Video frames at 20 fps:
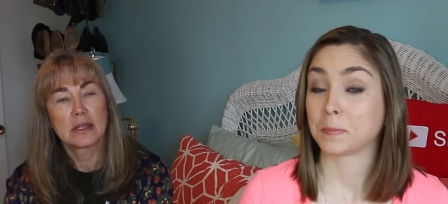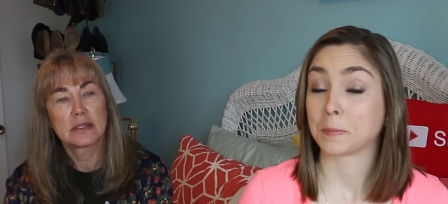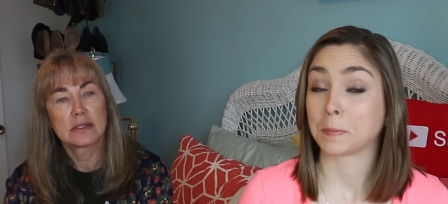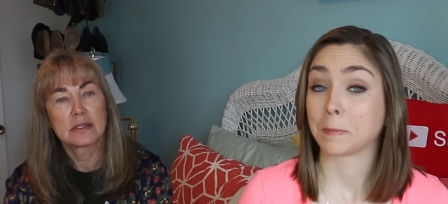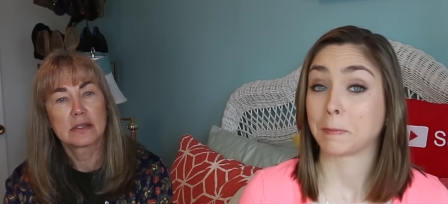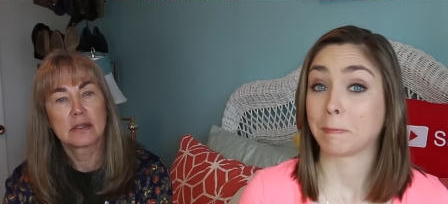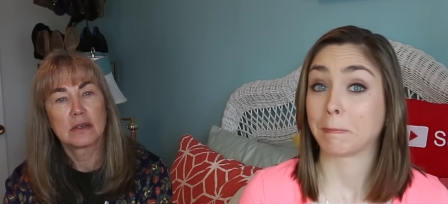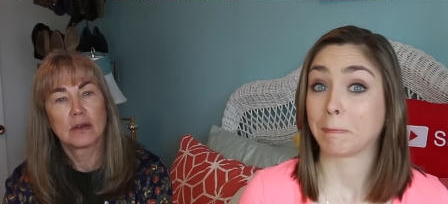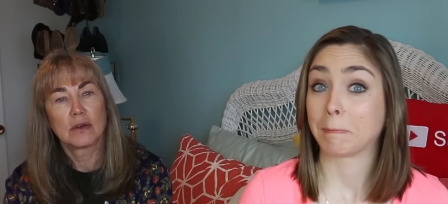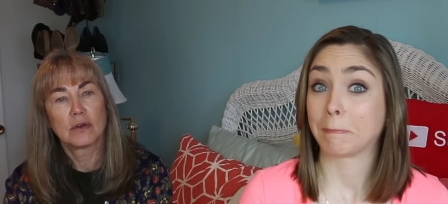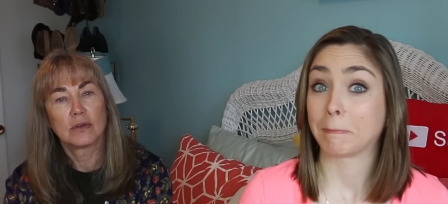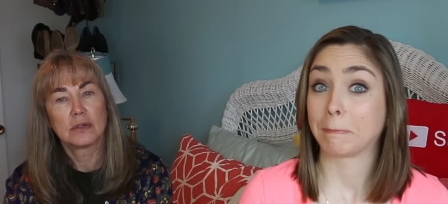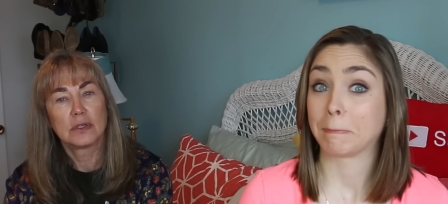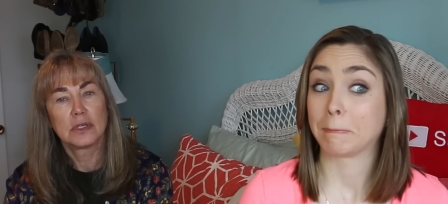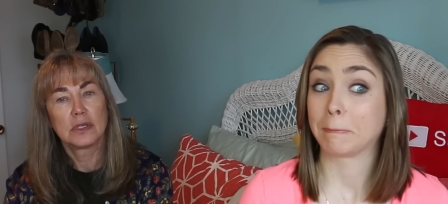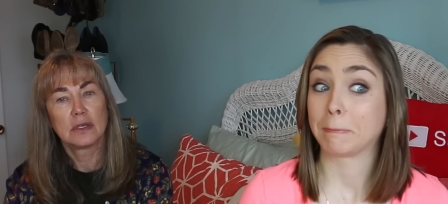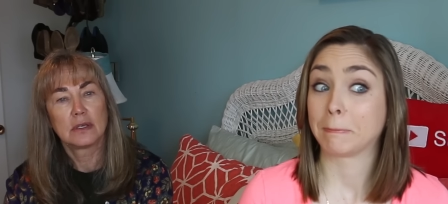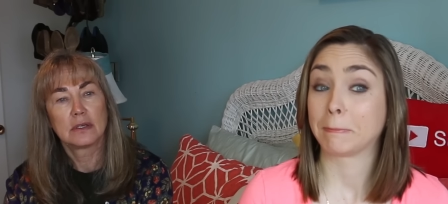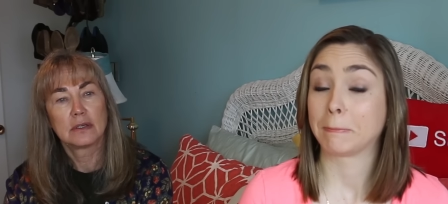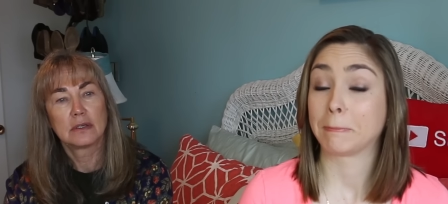Speaker 1: That's the
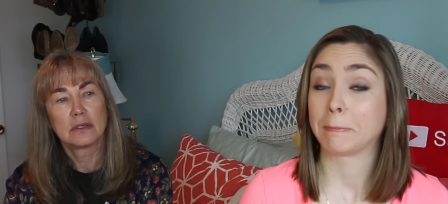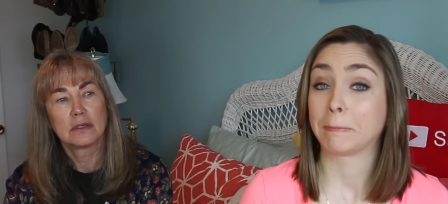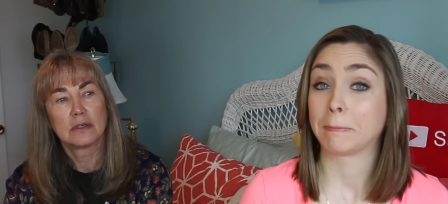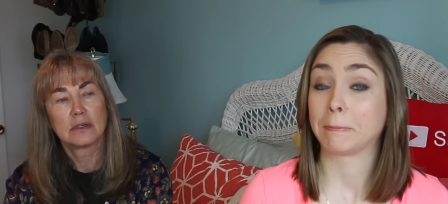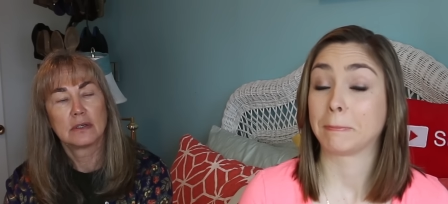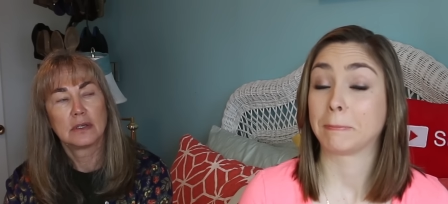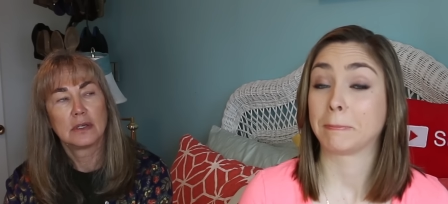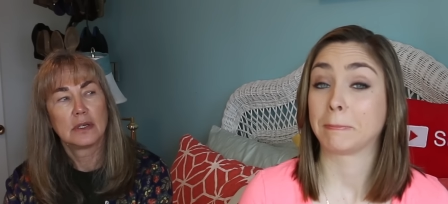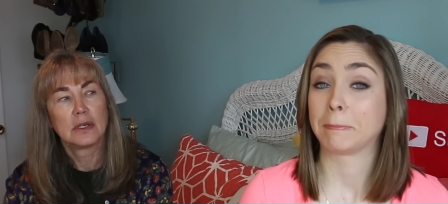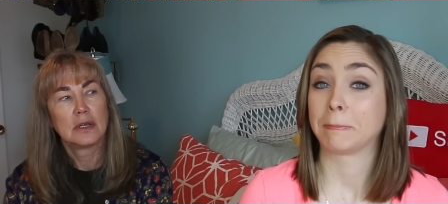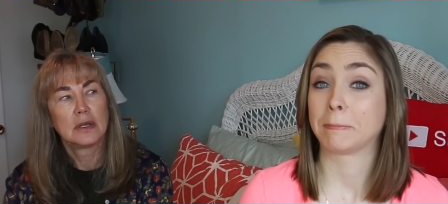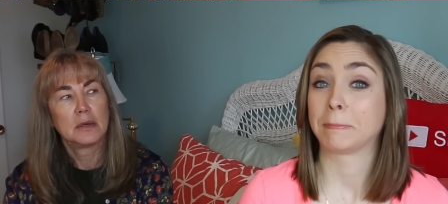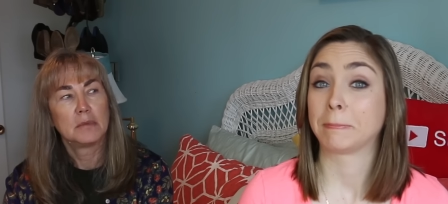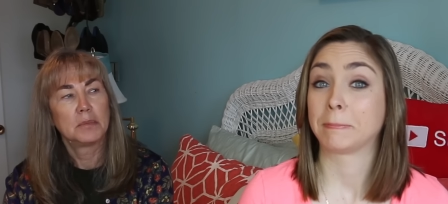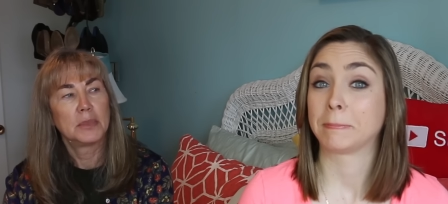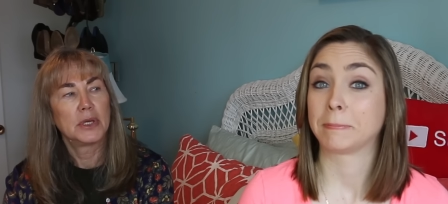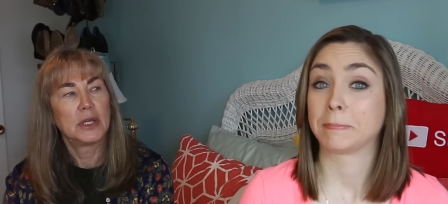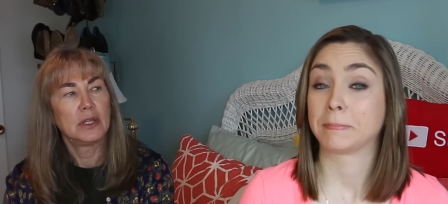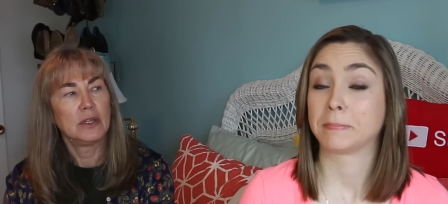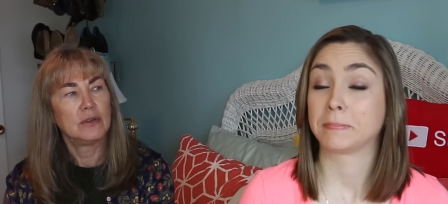only,
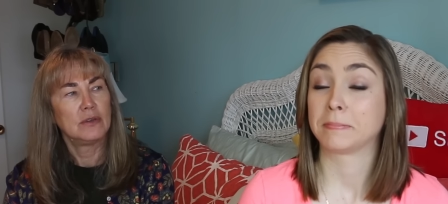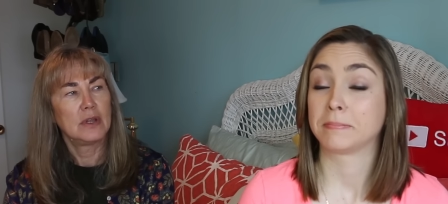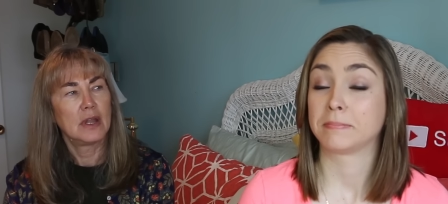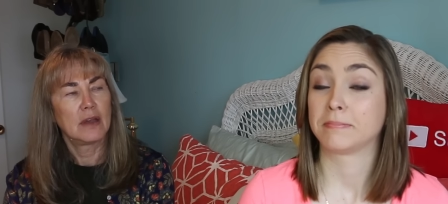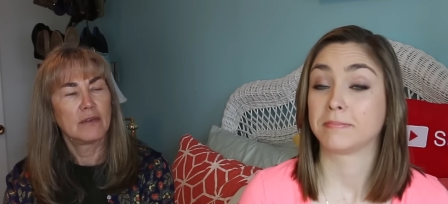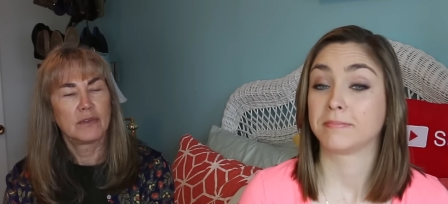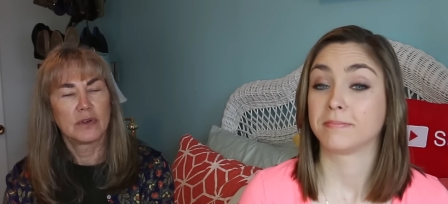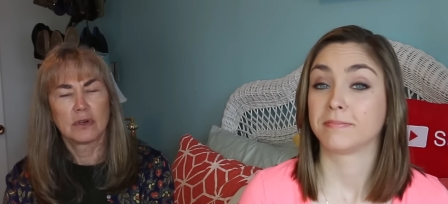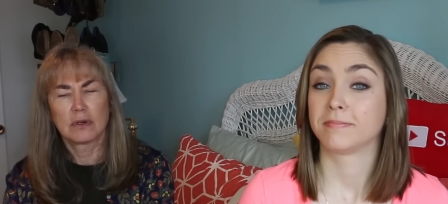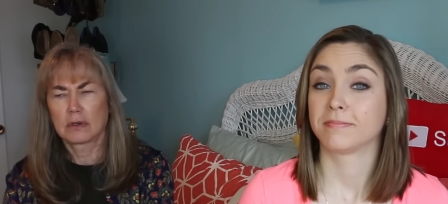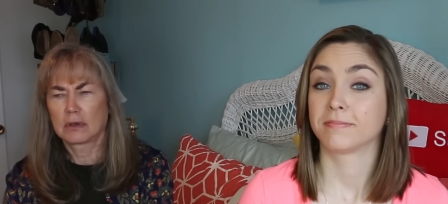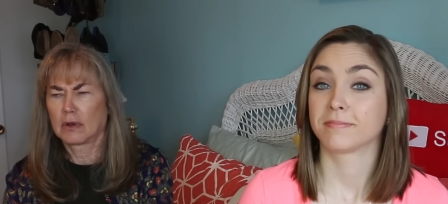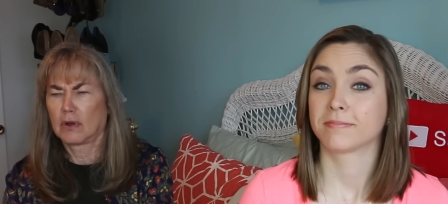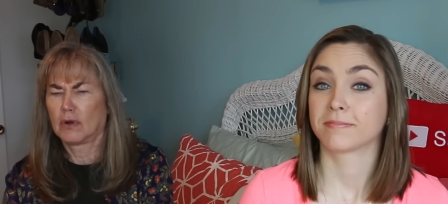but you never,